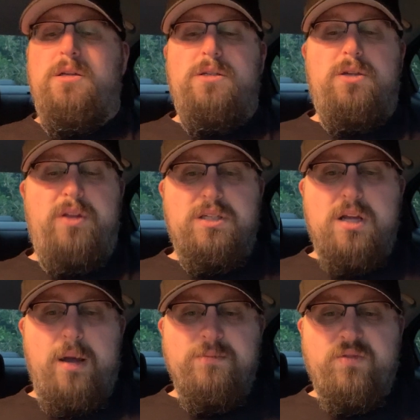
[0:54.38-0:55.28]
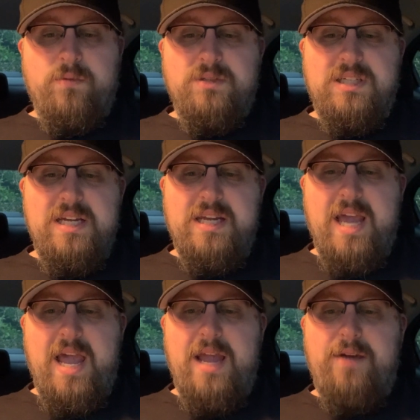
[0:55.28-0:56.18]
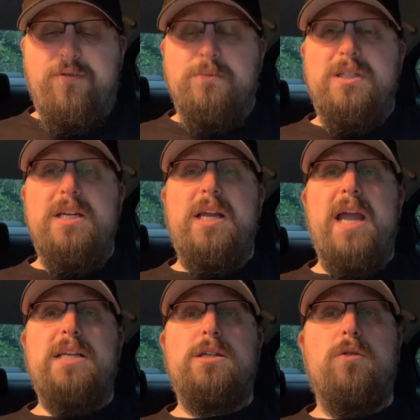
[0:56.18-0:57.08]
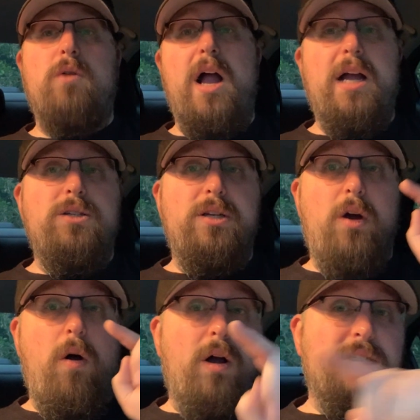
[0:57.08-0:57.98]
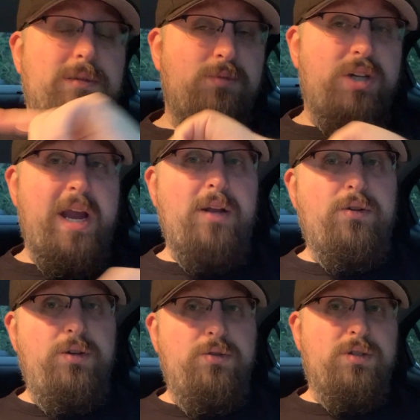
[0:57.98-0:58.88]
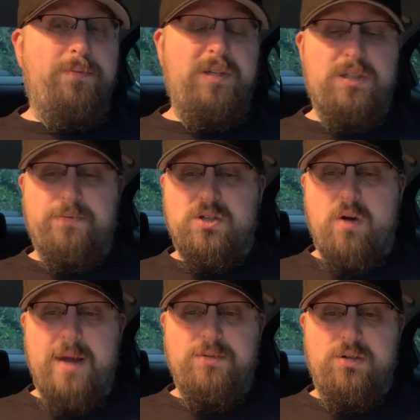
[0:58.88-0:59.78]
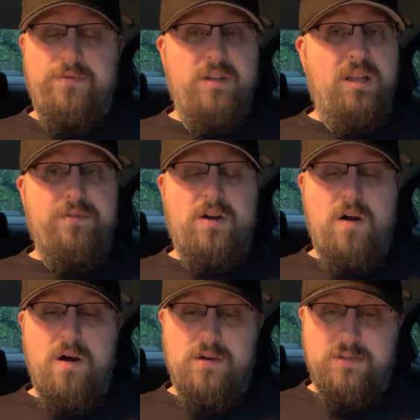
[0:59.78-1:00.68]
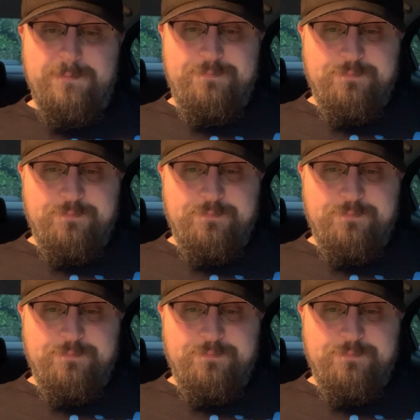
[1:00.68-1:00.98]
So this comes from TK, from TK's Garage, an awesome channel you should be subscribed to if you love cars.